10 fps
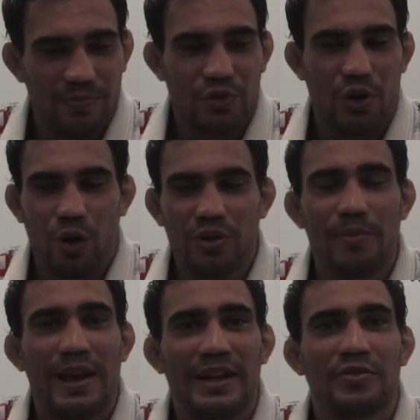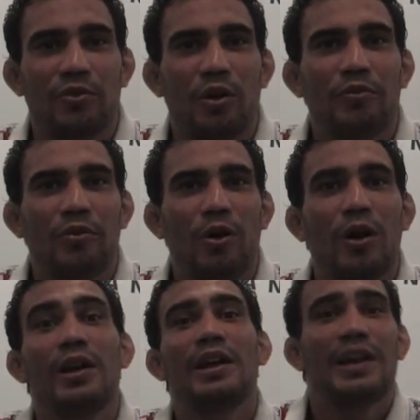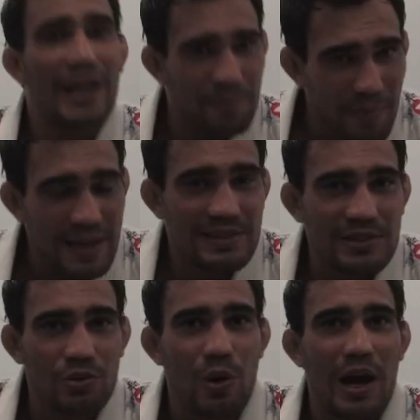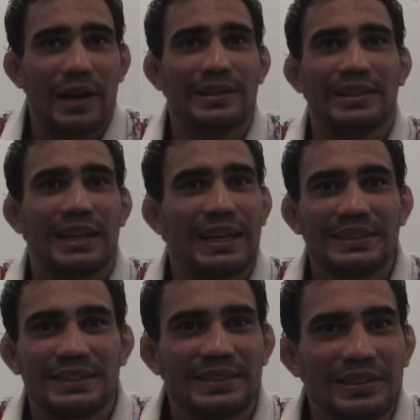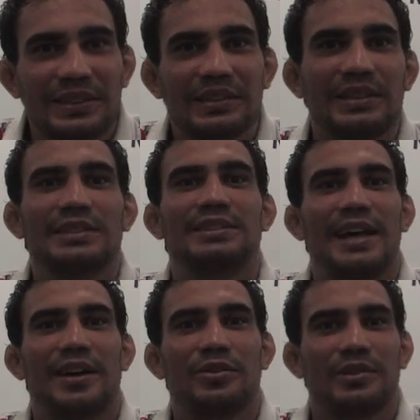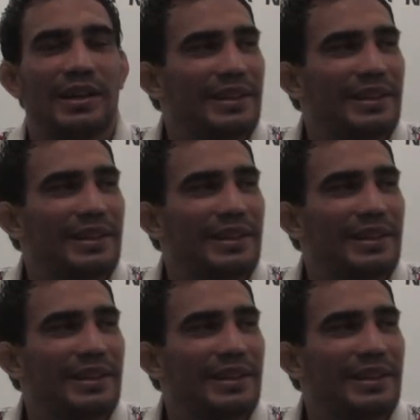draw the match 4-4, and pass his guard in the last 30 seconds,